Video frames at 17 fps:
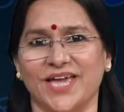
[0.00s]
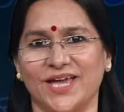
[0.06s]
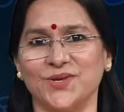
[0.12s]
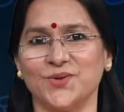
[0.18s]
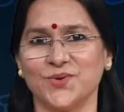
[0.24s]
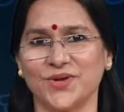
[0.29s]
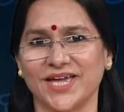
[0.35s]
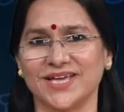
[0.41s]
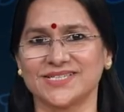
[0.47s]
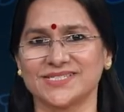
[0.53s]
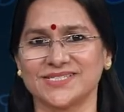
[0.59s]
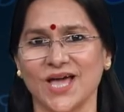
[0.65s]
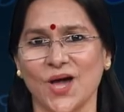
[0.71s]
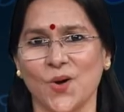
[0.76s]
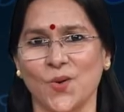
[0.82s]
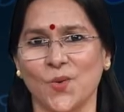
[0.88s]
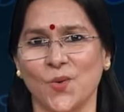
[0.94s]
can you guess
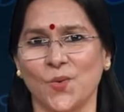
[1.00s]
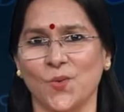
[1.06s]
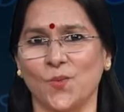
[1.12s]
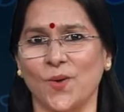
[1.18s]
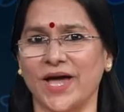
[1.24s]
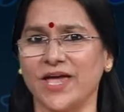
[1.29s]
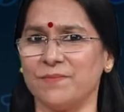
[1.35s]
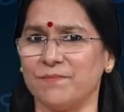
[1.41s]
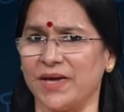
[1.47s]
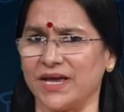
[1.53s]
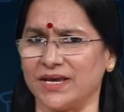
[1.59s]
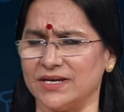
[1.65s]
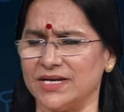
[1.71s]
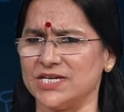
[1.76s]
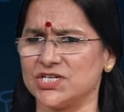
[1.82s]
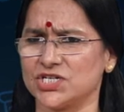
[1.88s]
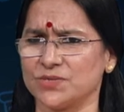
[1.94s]
now why
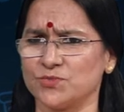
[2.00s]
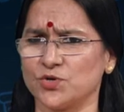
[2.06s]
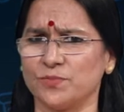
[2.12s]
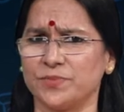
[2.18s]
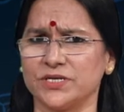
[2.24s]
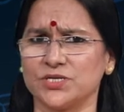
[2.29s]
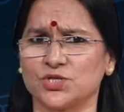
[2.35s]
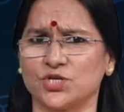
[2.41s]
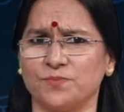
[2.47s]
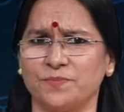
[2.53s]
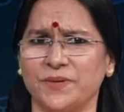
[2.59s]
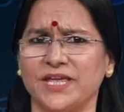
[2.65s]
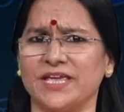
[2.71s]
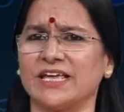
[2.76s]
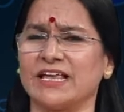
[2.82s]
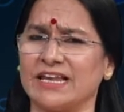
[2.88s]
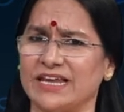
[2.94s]
magnesium rubin should
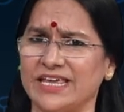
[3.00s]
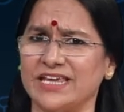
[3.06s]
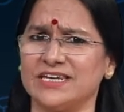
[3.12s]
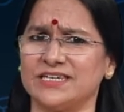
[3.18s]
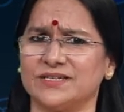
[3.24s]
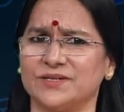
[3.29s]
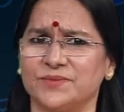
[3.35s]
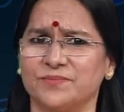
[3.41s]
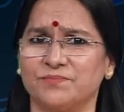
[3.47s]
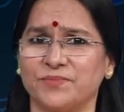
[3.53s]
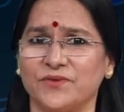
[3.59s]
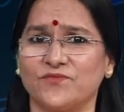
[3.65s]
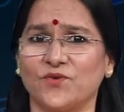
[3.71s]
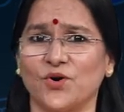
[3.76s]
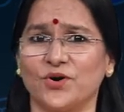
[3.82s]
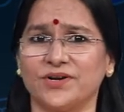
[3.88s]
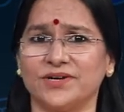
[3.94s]
be cleaned
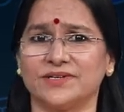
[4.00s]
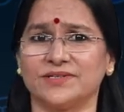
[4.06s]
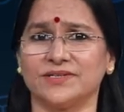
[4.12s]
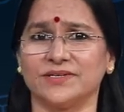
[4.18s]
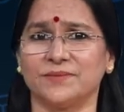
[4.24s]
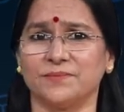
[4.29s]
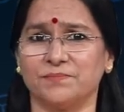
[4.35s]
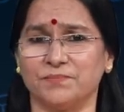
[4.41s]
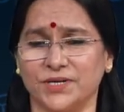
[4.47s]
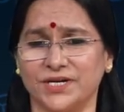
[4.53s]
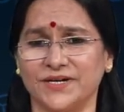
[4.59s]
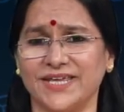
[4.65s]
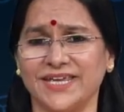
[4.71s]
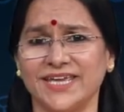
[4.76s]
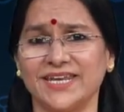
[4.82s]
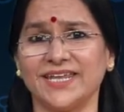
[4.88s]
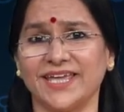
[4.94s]
before
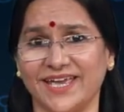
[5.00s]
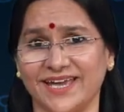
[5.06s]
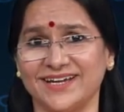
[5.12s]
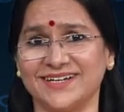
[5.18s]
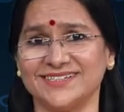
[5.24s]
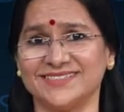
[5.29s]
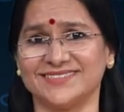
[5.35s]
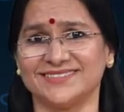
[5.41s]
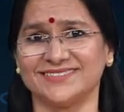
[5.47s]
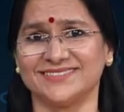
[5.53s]
burning in air?